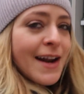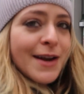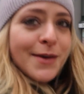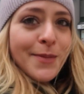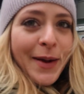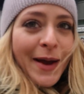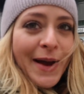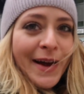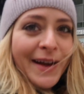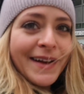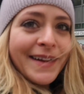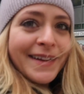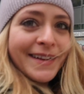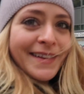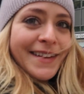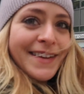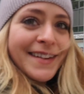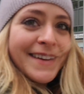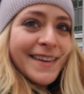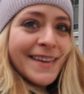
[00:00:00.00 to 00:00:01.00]

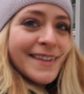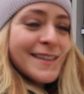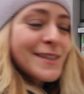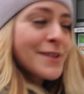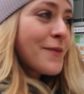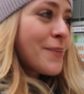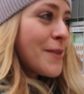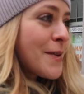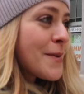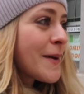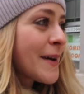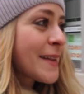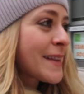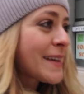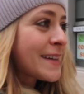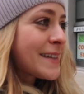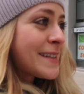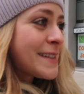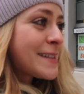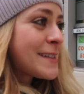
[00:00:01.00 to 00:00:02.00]
Annabelle, there's a few
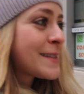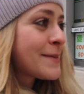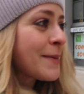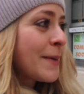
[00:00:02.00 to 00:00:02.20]
others.